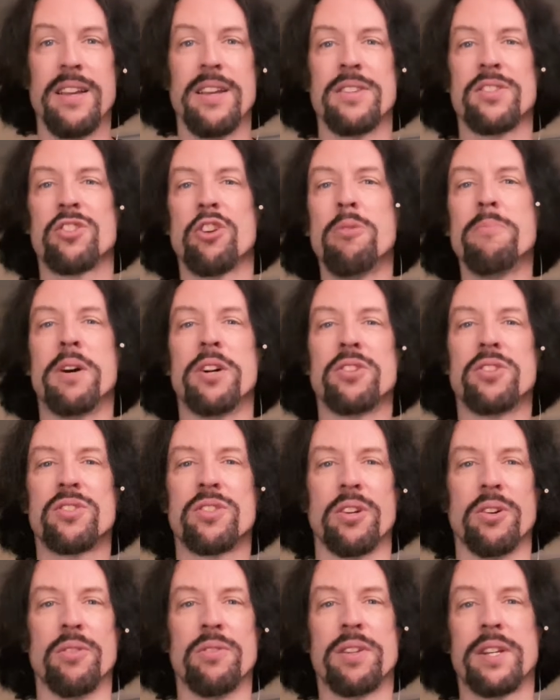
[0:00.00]
so much
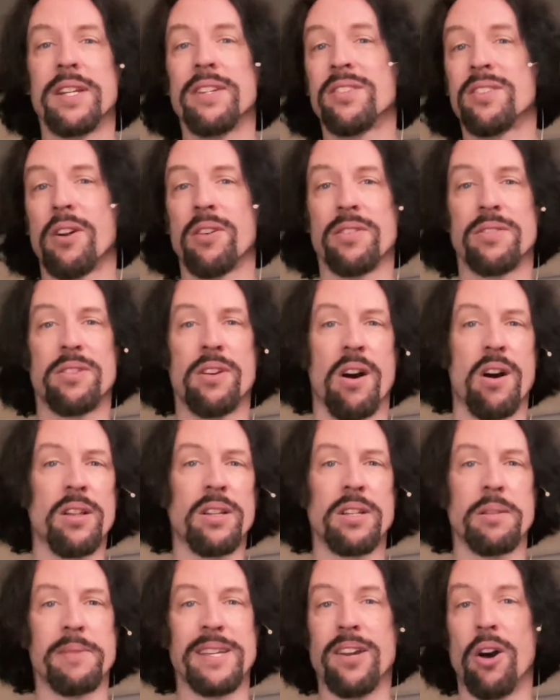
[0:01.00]
so that he started
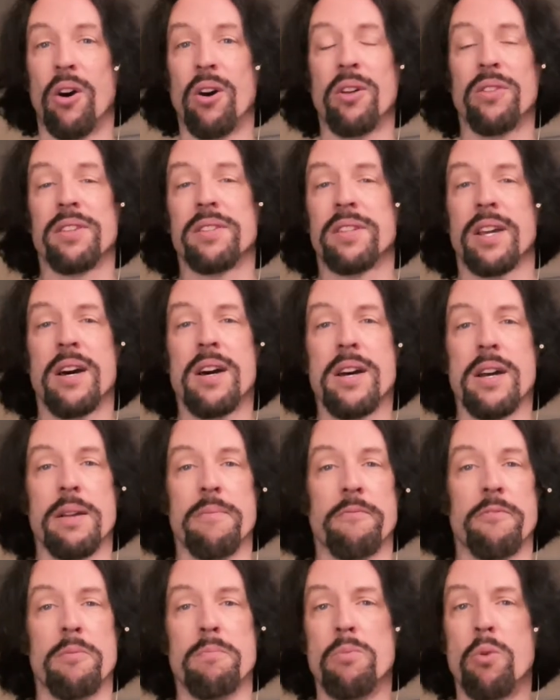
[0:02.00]
calling me all the time
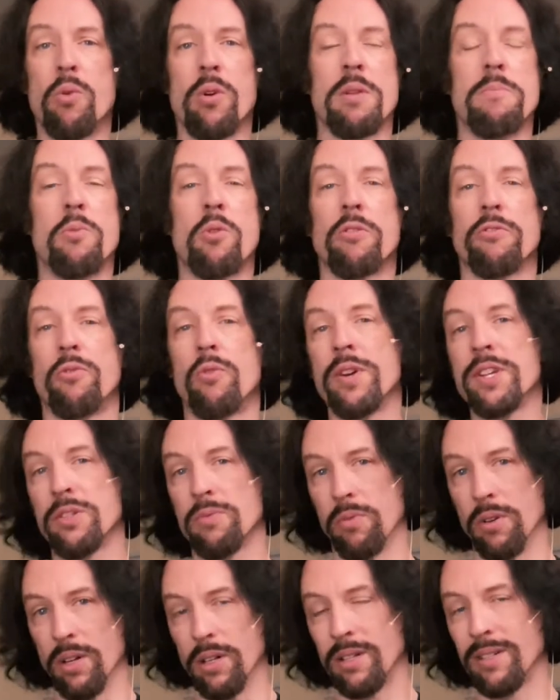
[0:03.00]
for more and more
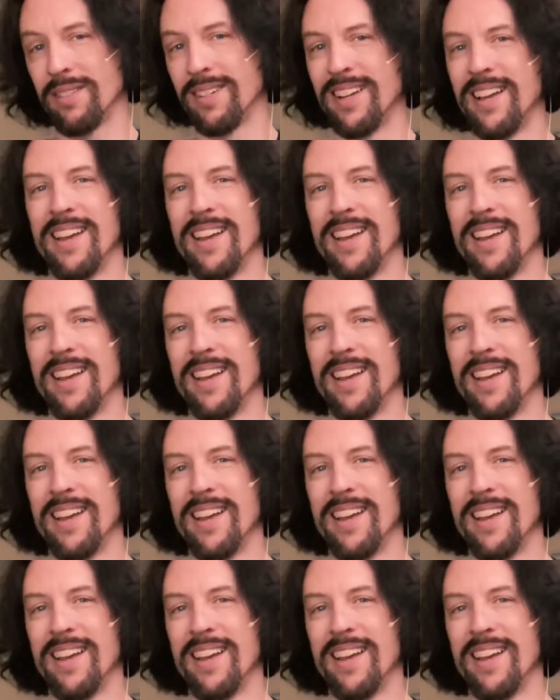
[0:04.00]
voice work.